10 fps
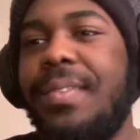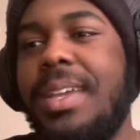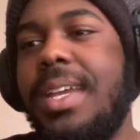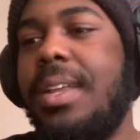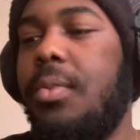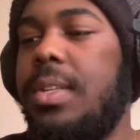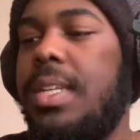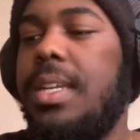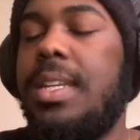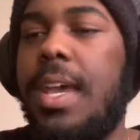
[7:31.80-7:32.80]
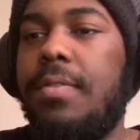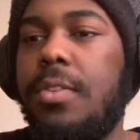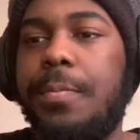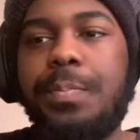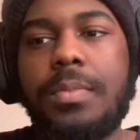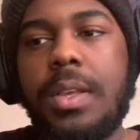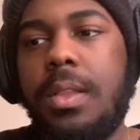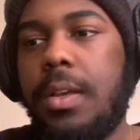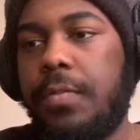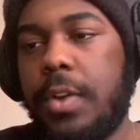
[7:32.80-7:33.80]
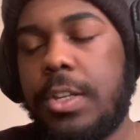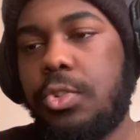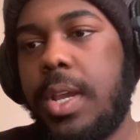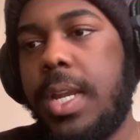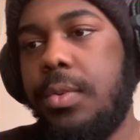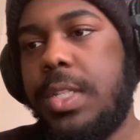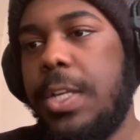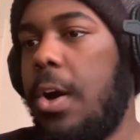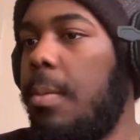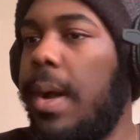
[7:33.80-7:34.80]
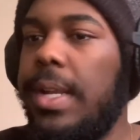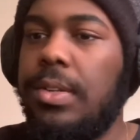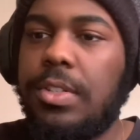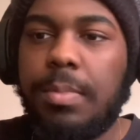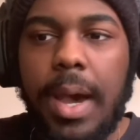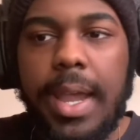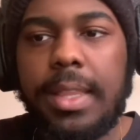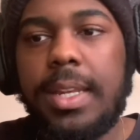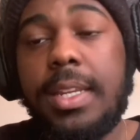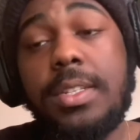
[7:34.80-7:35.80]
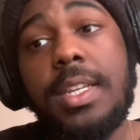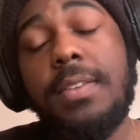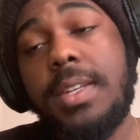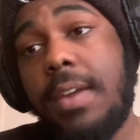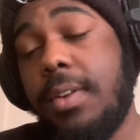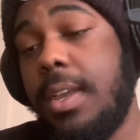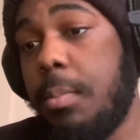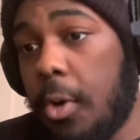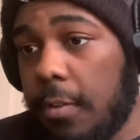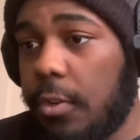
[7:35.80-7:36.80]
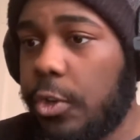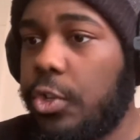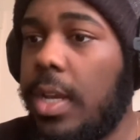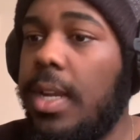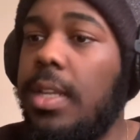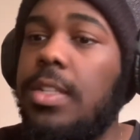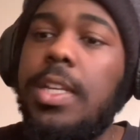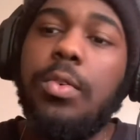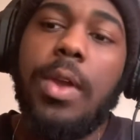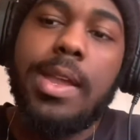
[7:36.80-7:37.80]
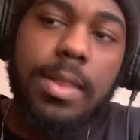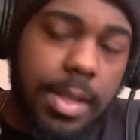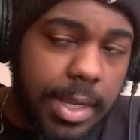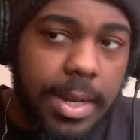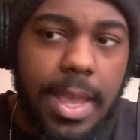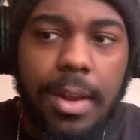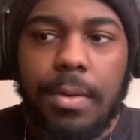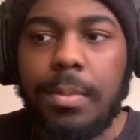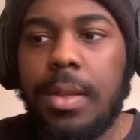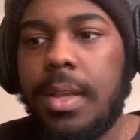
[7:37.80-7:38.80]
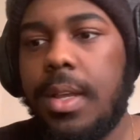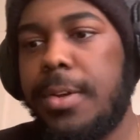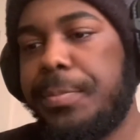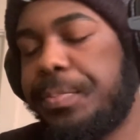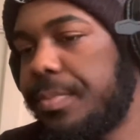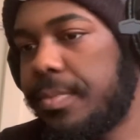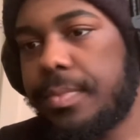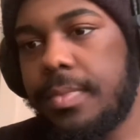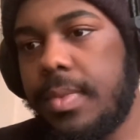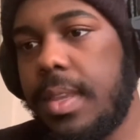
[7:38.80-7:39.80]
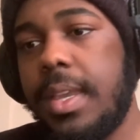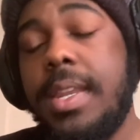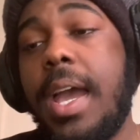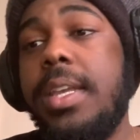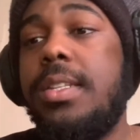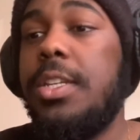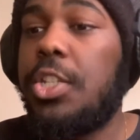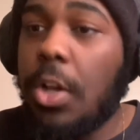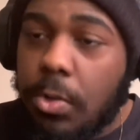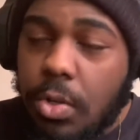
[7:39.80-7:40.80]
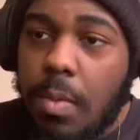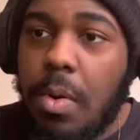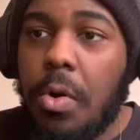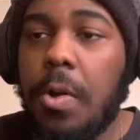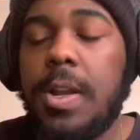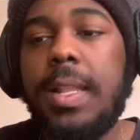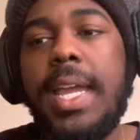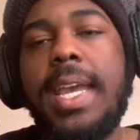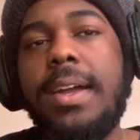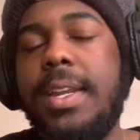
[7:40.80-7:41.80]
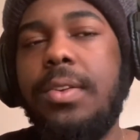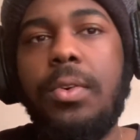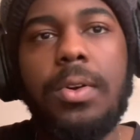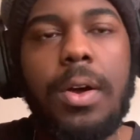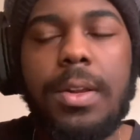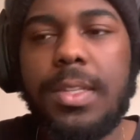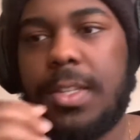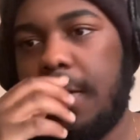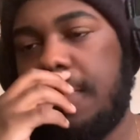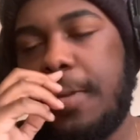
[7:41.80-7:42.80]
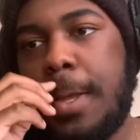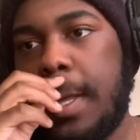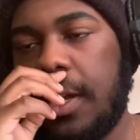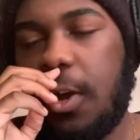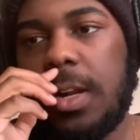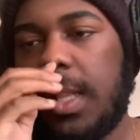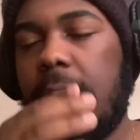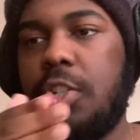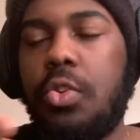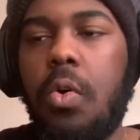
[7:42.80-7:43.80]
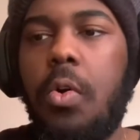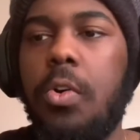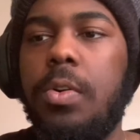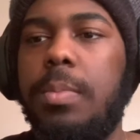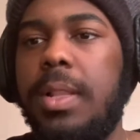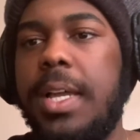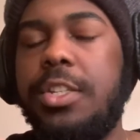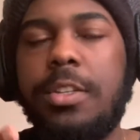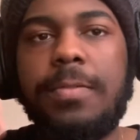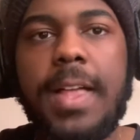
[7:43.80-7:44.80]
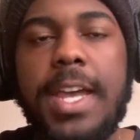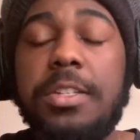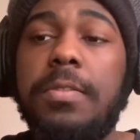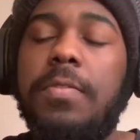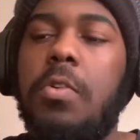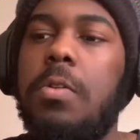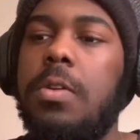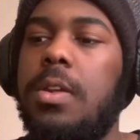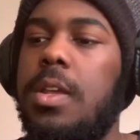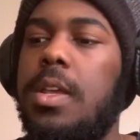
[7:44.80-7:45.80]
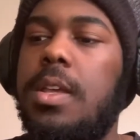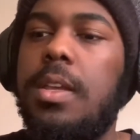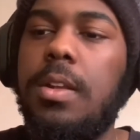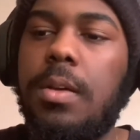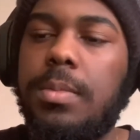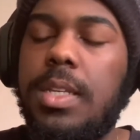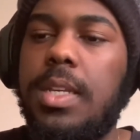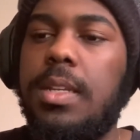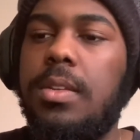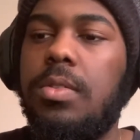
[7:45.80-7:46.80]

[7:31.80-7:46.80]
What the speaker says: And we see Endeavor looking frustrated. We see All Might smiling, and you see Endeavor get more frustrated, and you see Ray looking at him. Now you see Shoto born. I like how they're doing all this stuff chronological order, but like just flashing forward, you know what I'm saying?